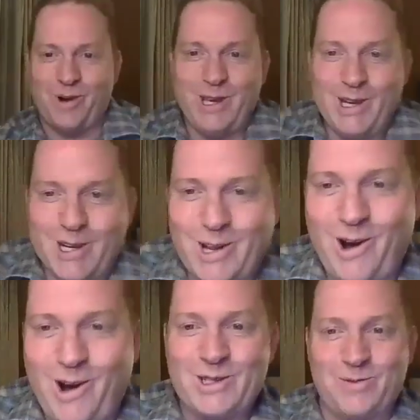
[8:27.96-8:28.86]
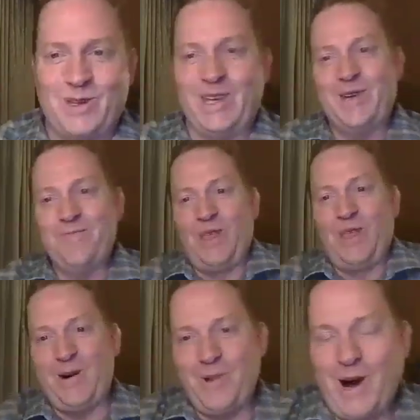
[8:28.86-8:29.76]
money it had cost me
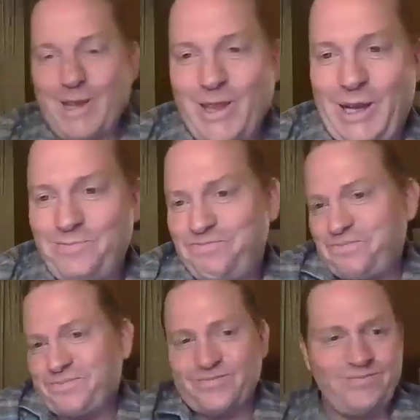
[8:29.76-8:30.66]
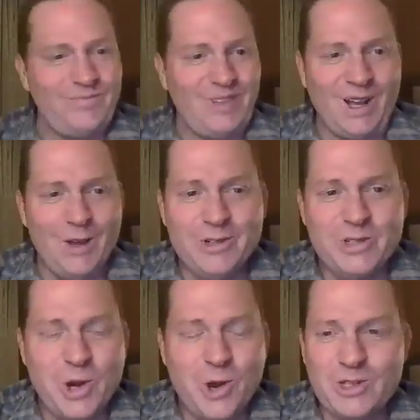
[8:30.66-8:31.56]
on that.
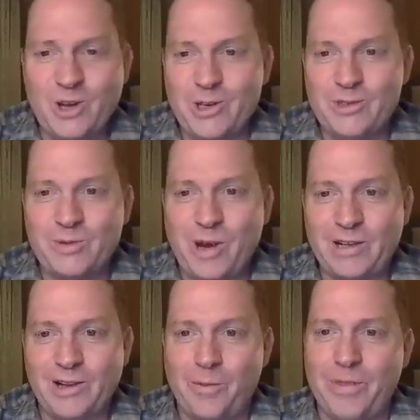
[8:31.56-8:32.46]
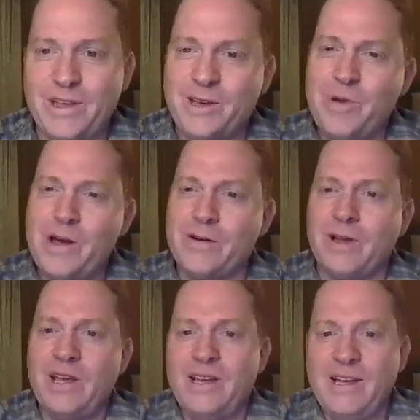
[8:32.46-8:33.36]
Other jokes I'll use in my club. Think
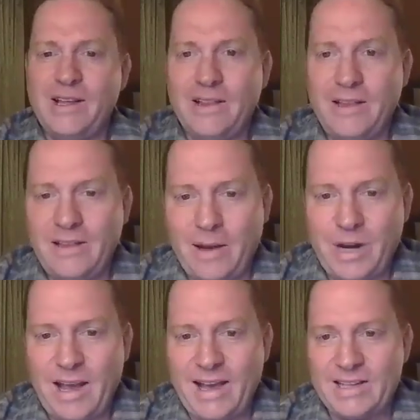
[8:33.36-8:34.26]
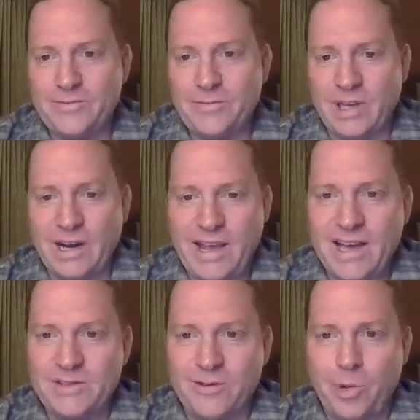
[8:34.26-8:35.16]
about, I'm going to ask, can
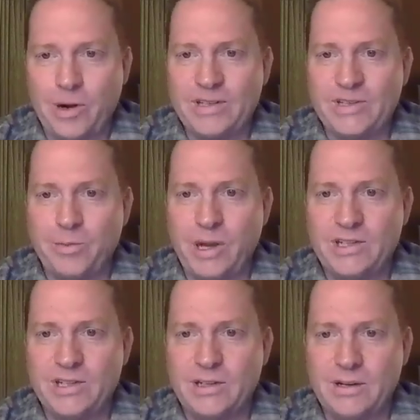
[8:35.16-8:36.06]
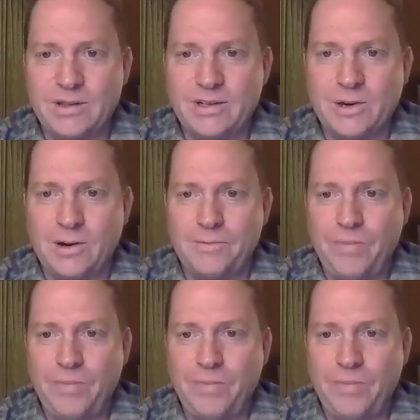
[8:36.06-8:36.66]
I ask for participation on this call?